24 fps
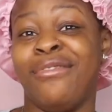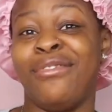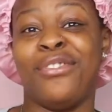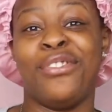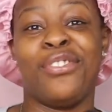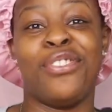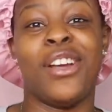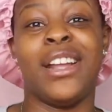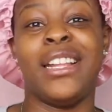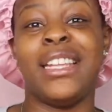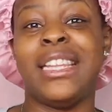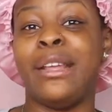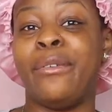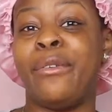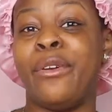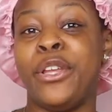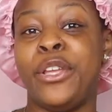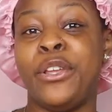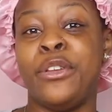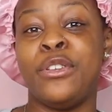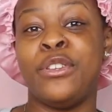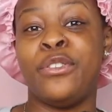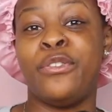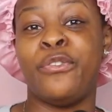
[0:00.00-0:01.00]
thought they were
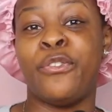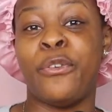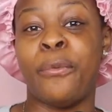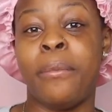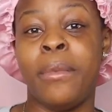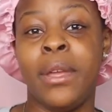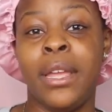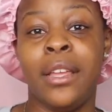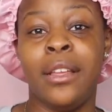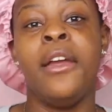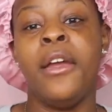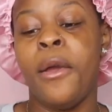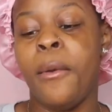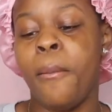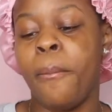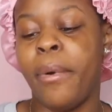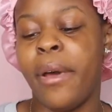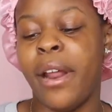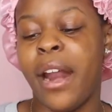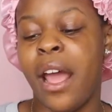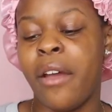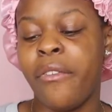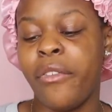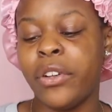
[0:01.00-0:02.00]
used for me,
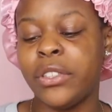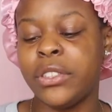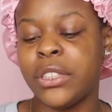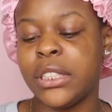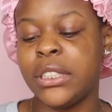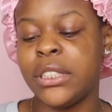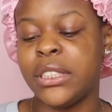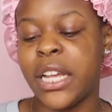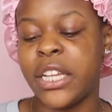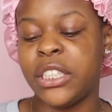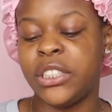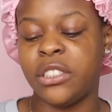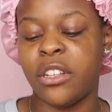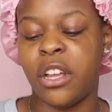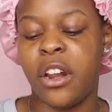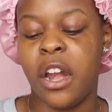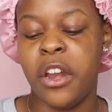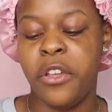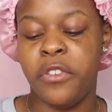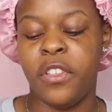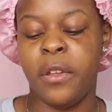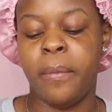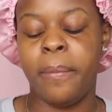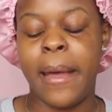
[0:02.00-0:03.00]
but ever since I
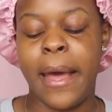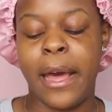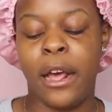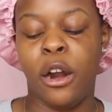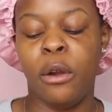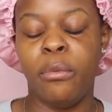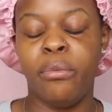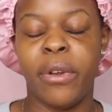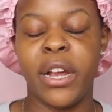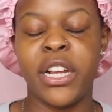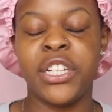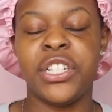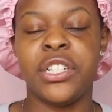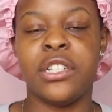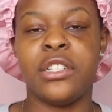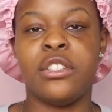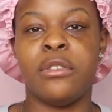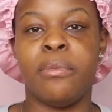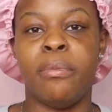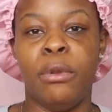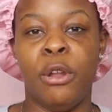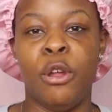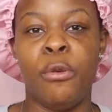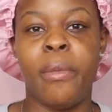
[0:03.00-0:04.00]
started using paddle brushes
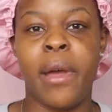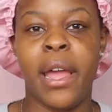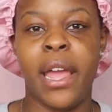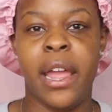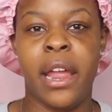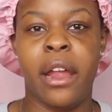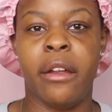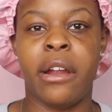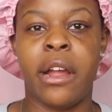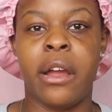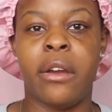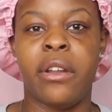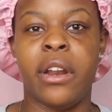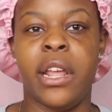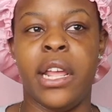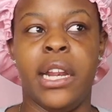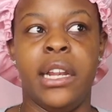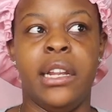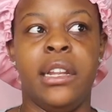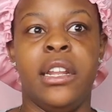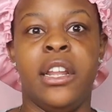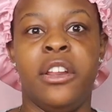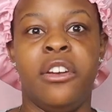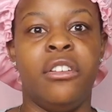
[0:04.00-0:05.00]
to blow my hair out,
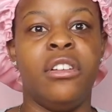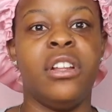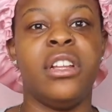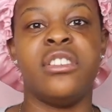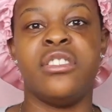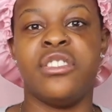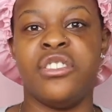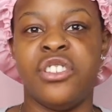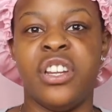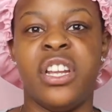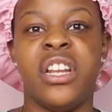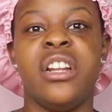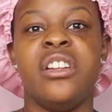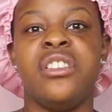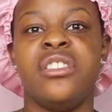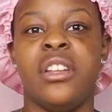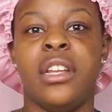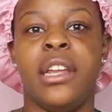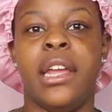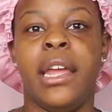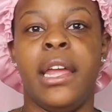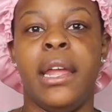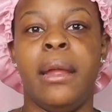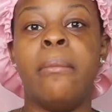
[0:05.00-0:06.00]
it literally has changed the
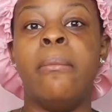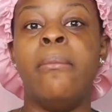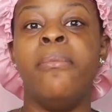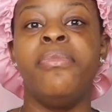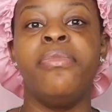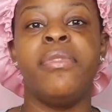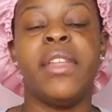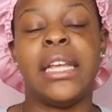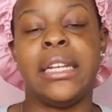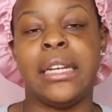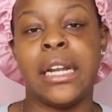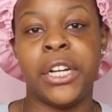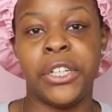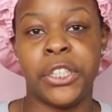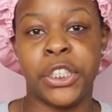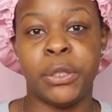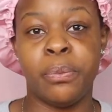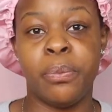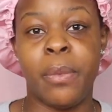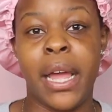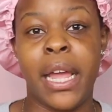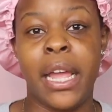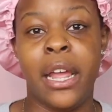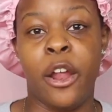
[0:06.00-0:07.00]
game. And not just
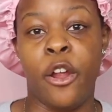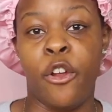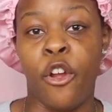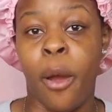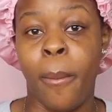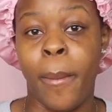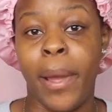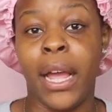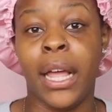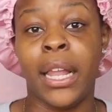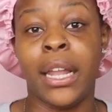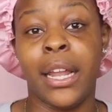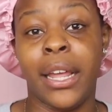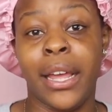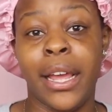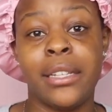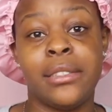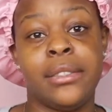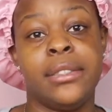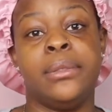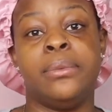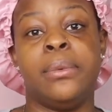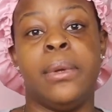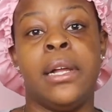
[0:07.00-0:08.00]
my hair, on my
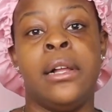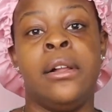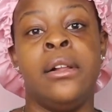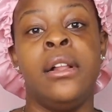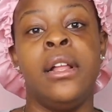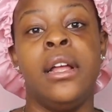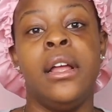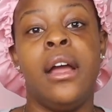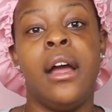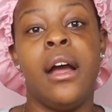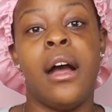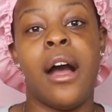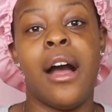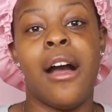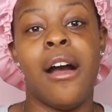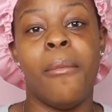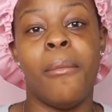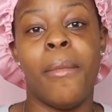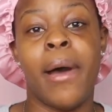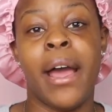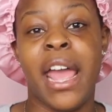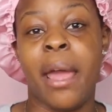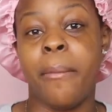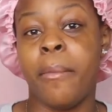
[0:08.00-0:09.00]
clients as well.
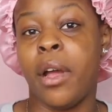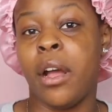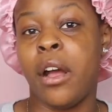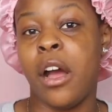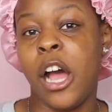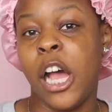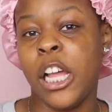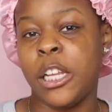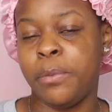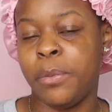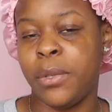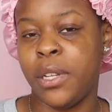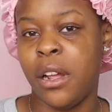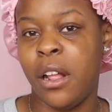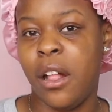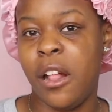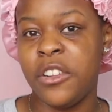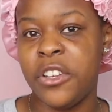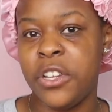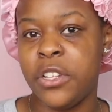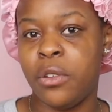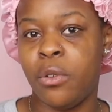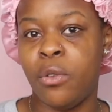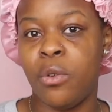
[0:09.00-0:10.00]
I am a
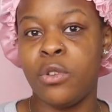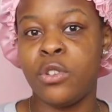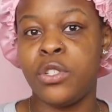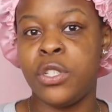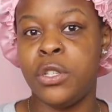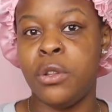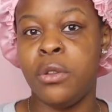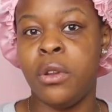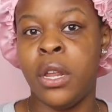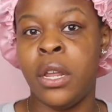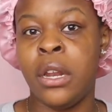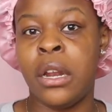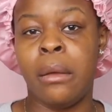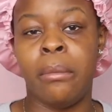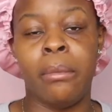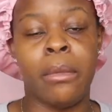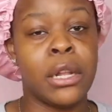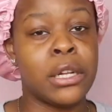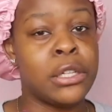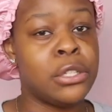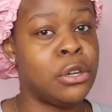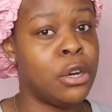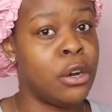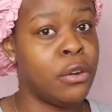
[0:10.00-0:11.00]
cosmetology school student. I'm
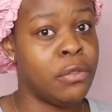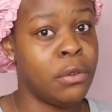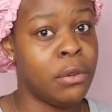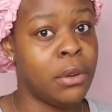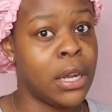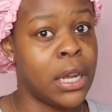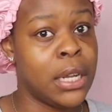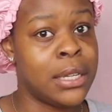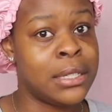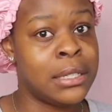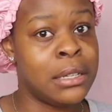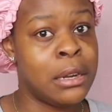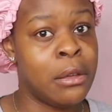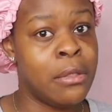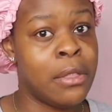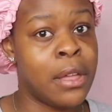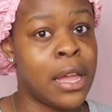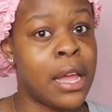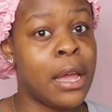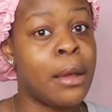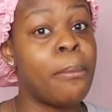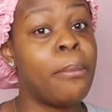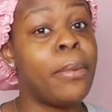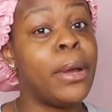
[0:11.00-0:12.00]
not sure if you guys know
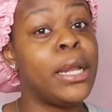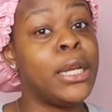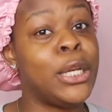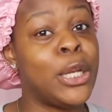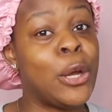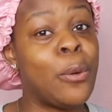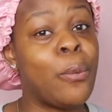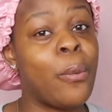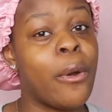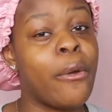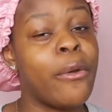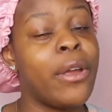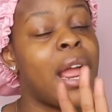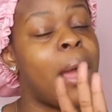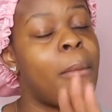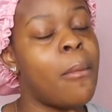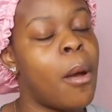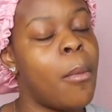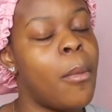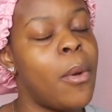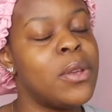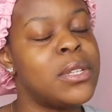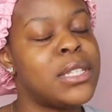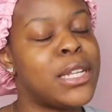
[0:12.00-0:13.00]
that, but don't worry, I'm
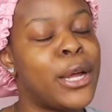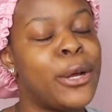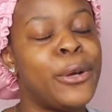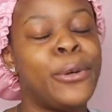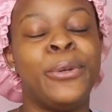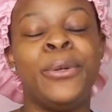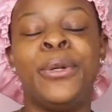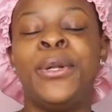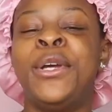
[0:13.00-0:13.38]
almost out.